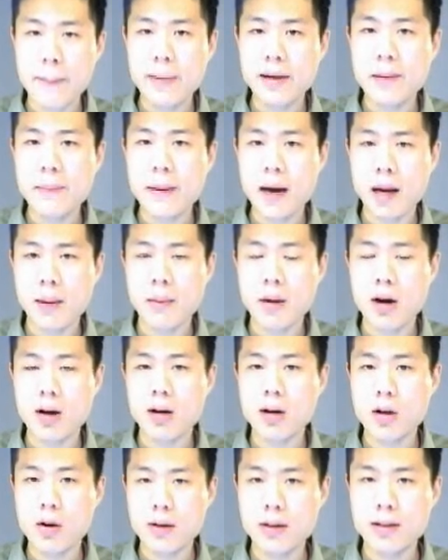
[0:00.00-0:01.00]
and the bottom are
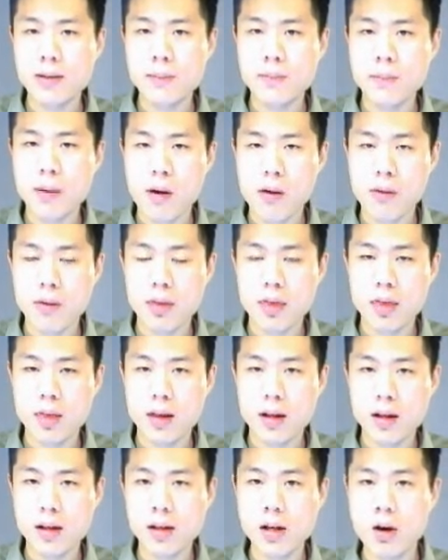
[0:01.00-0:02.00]
going to both
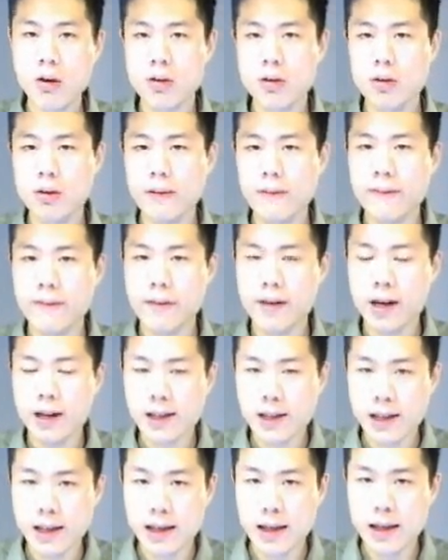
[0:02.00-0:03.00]
go to
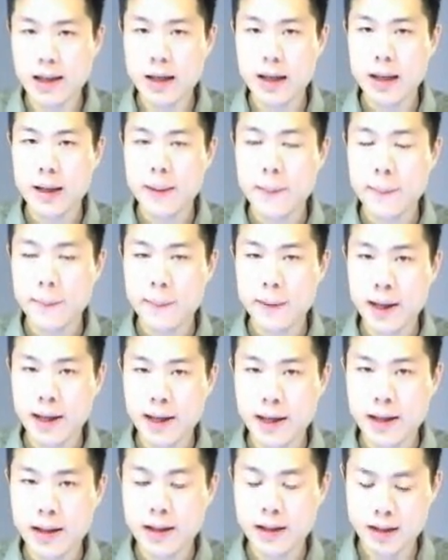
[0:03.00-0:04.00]
infinity,
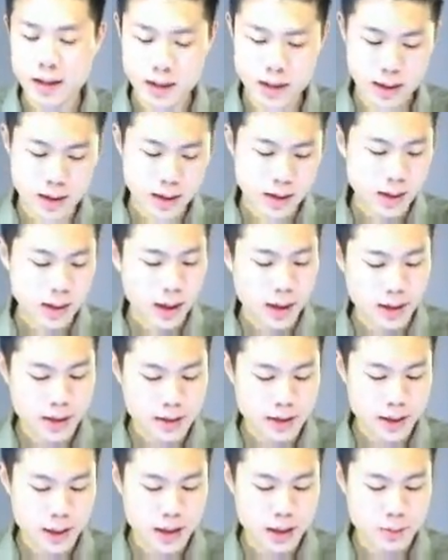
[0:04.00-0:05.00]
but in this
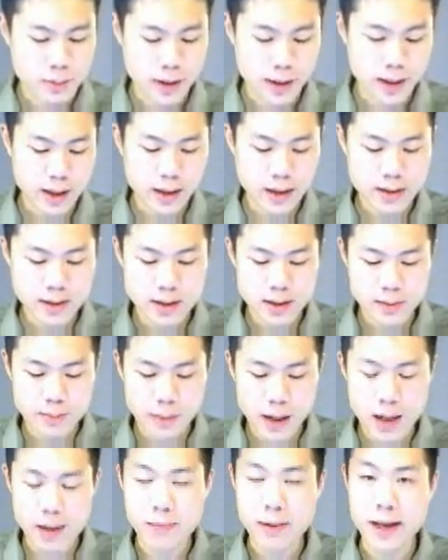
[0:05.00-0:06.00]
case, because the
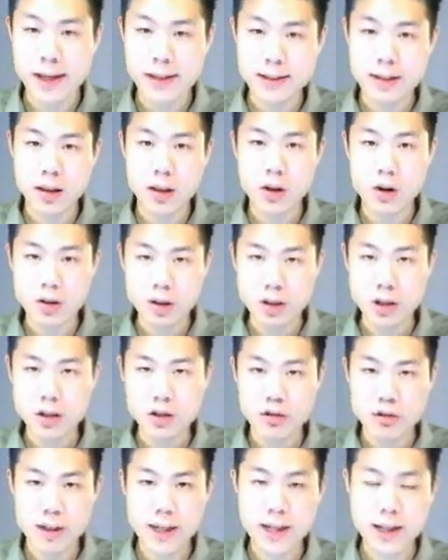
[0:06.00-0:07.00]
bottom has a larger
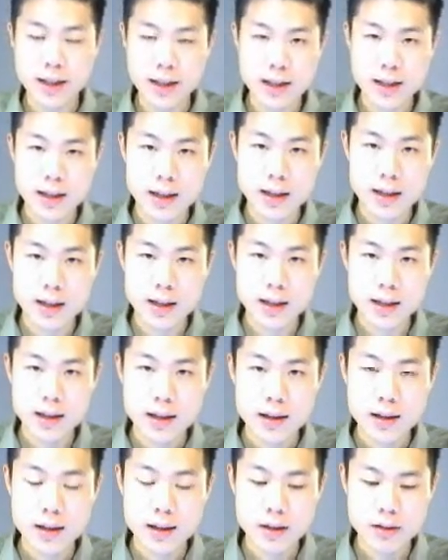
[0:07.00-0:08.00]
degree,
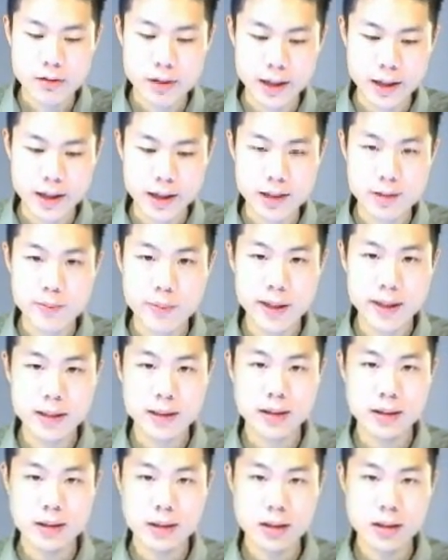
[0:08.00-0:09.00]
right, it's being
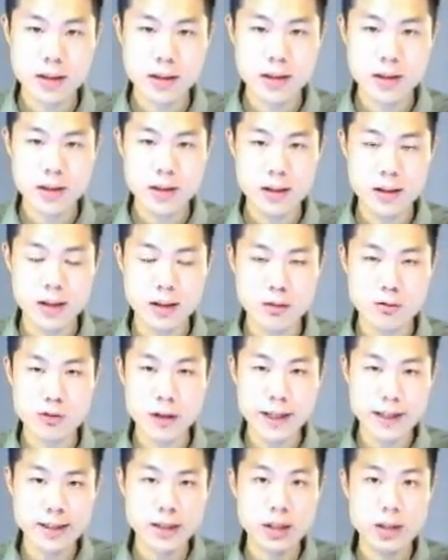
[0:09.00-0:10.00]

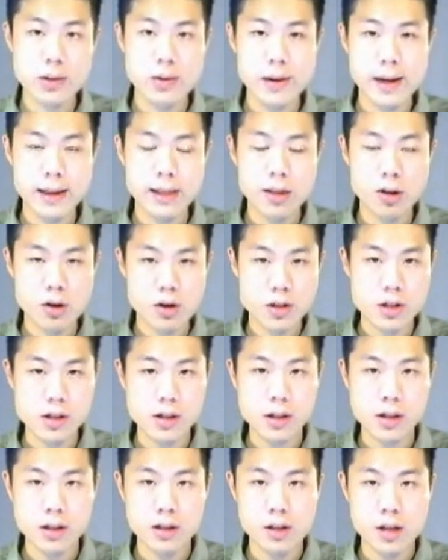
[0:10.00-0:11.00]
raised to a
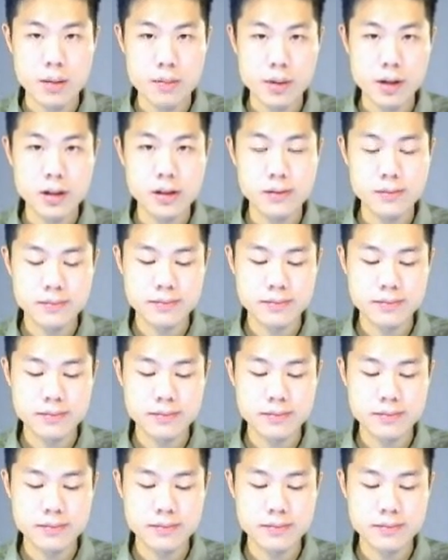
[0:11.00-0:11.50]
larger number.